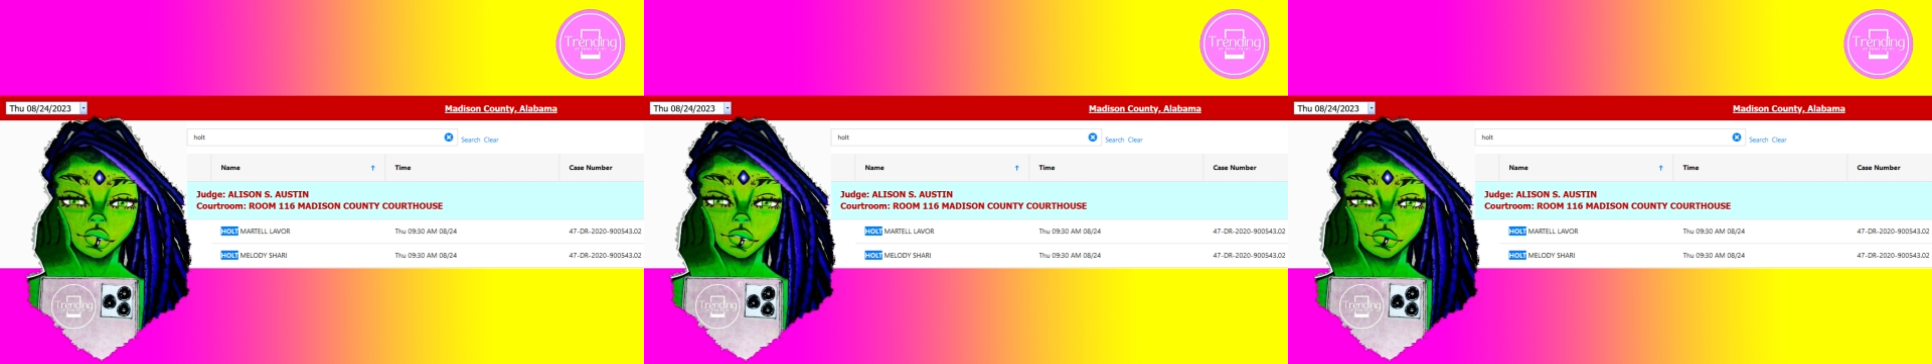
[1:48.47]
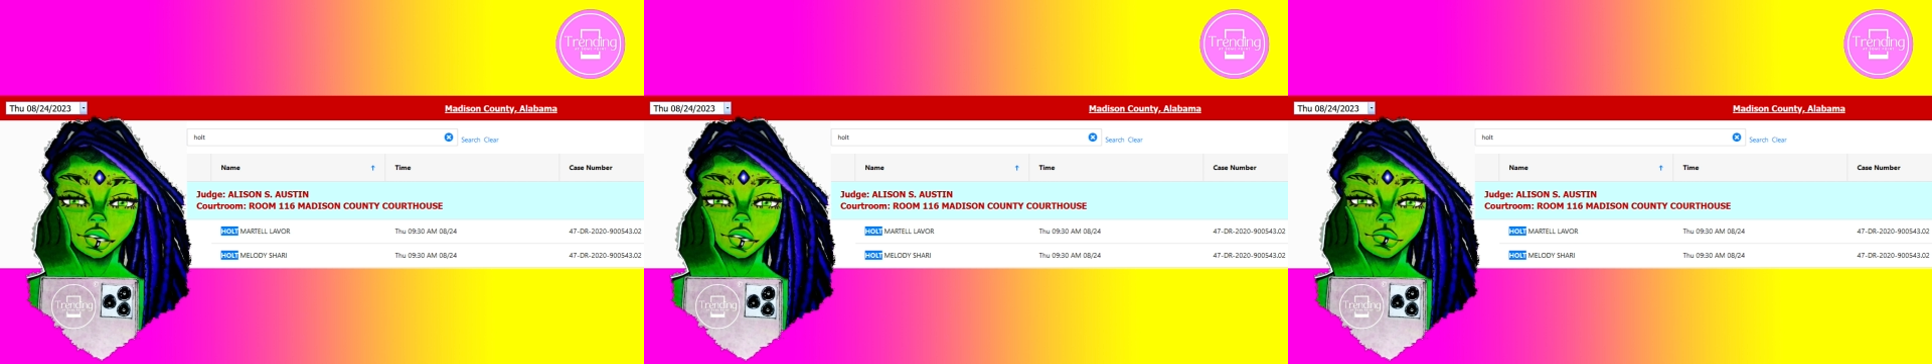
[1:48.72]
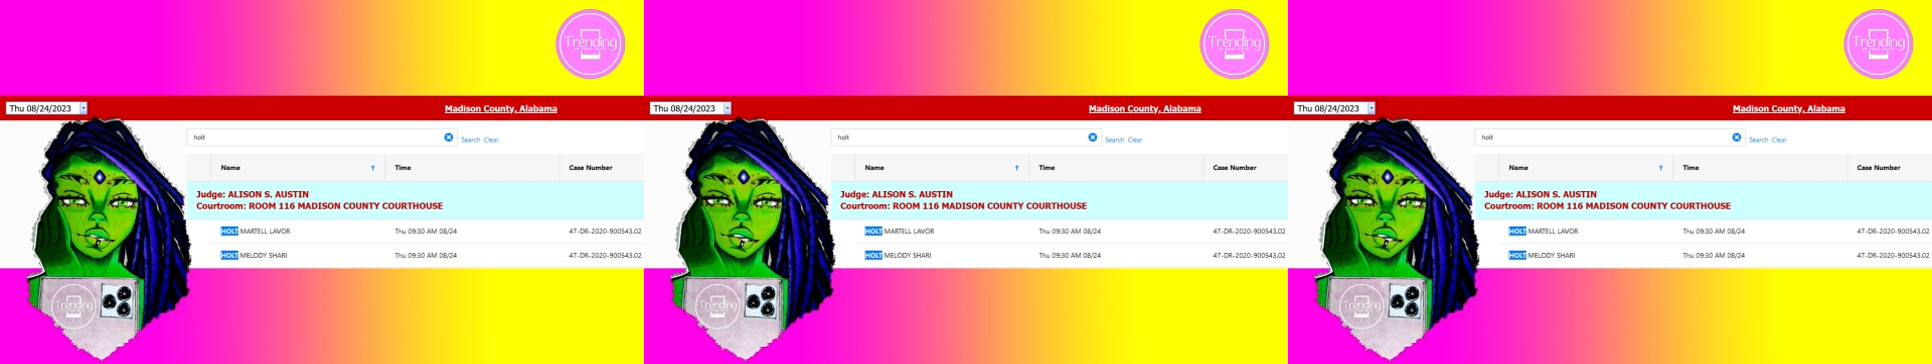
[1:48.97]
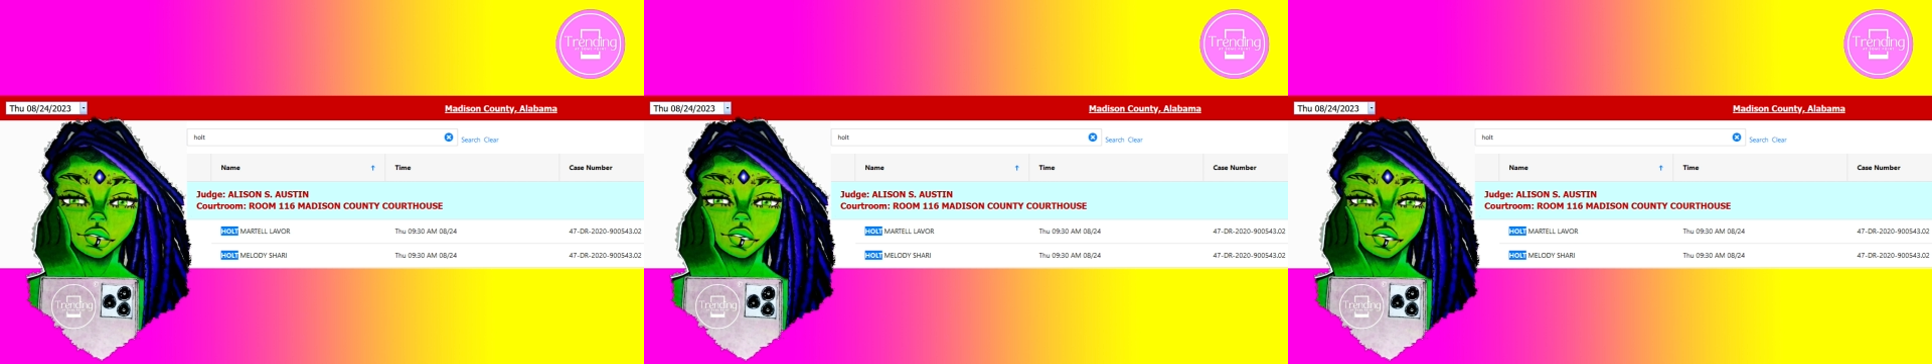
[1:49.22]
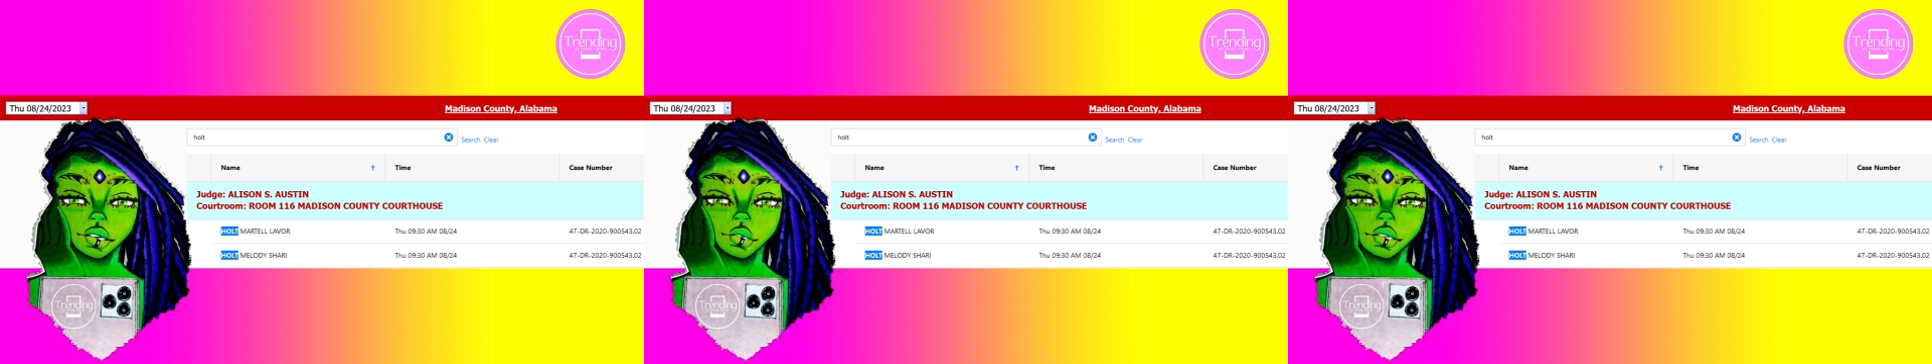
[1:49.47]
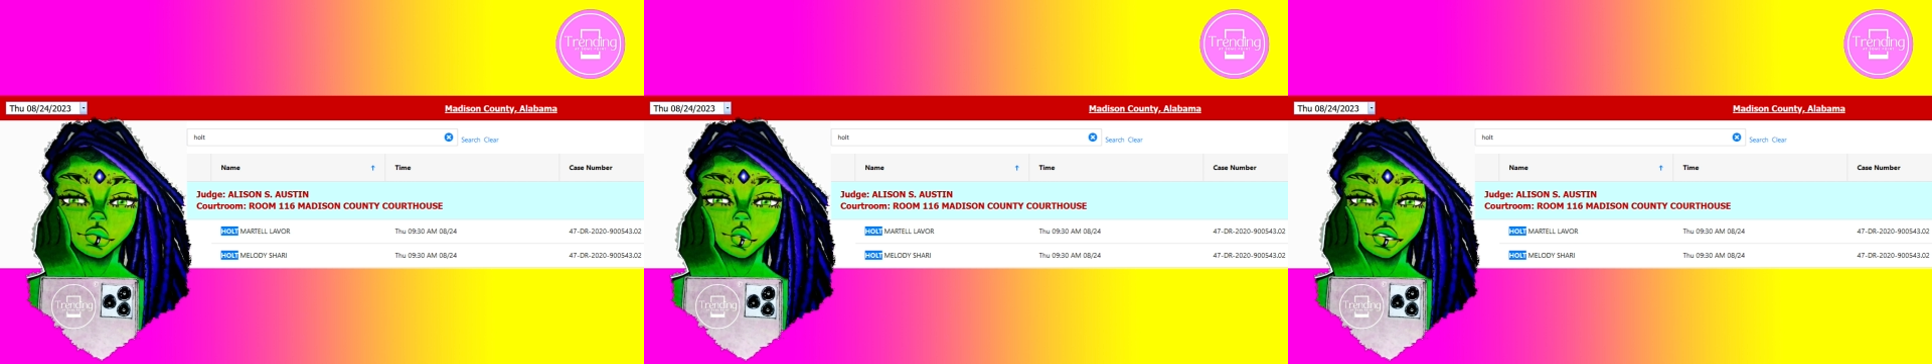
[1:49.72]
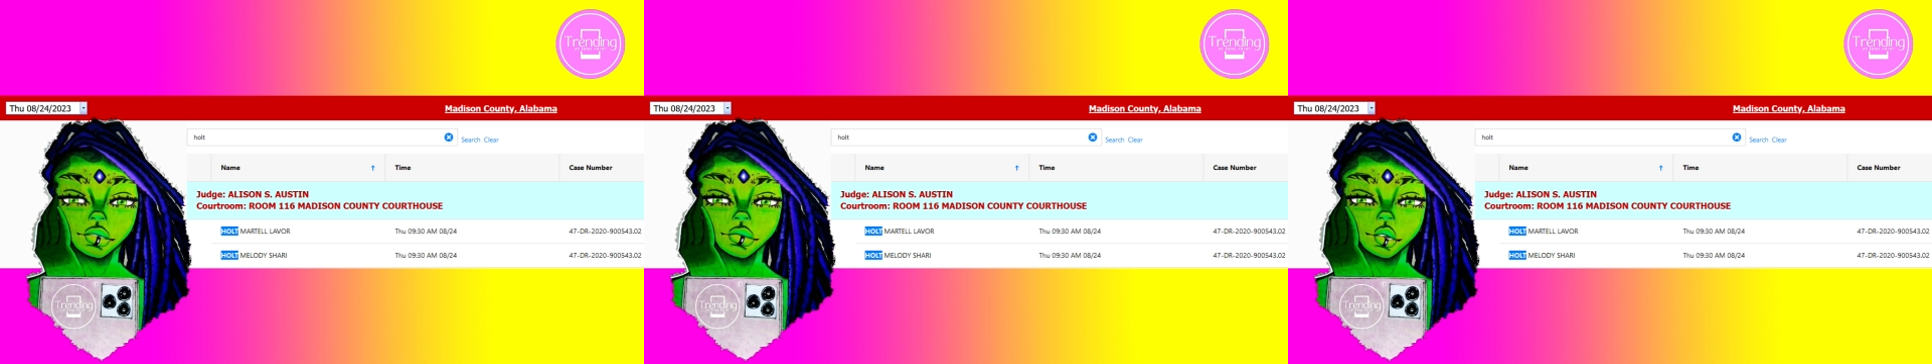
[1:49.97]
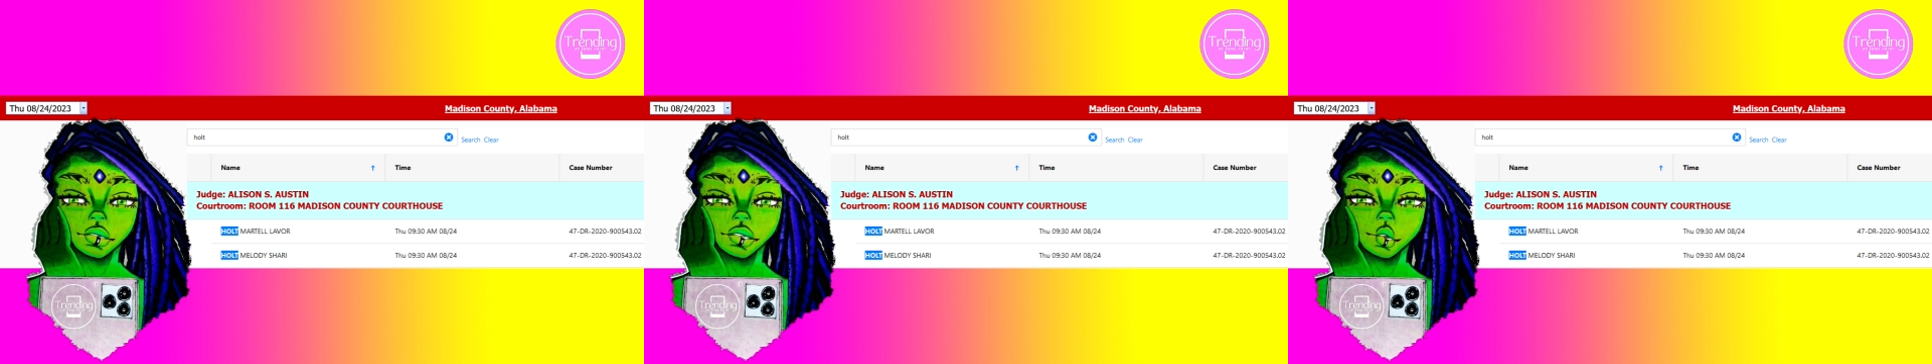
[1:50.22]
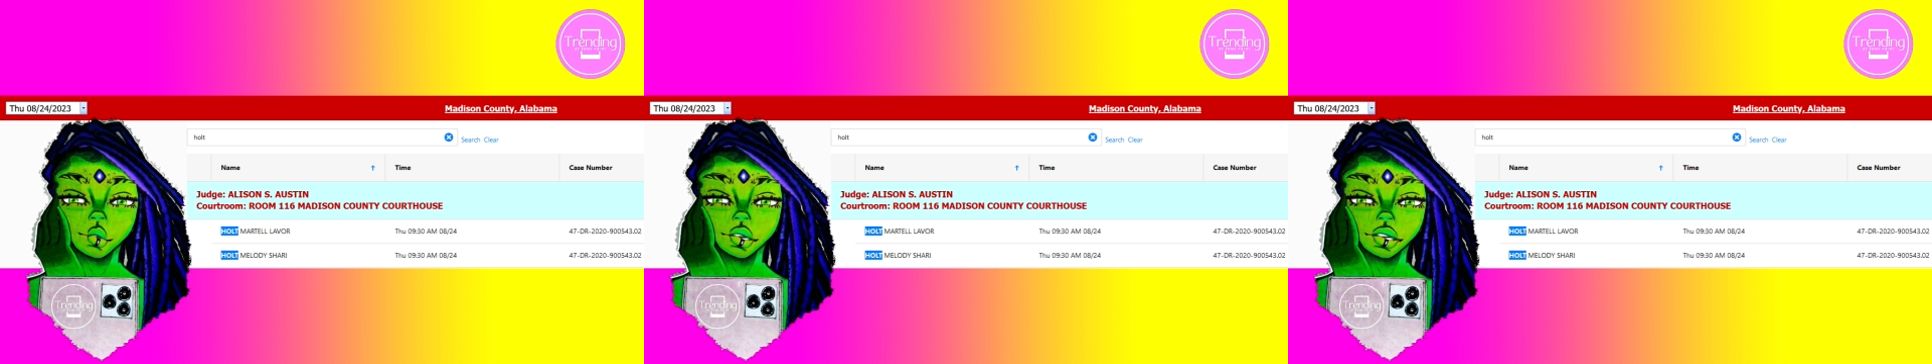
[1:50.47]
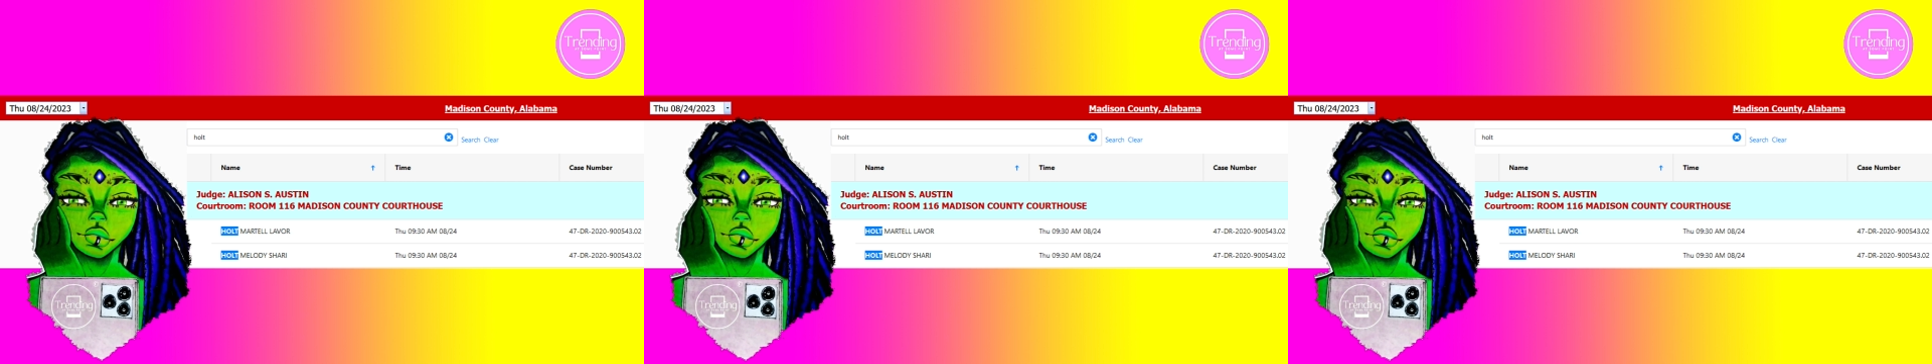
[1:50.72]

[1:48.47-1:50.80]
I think that we'll see a 2022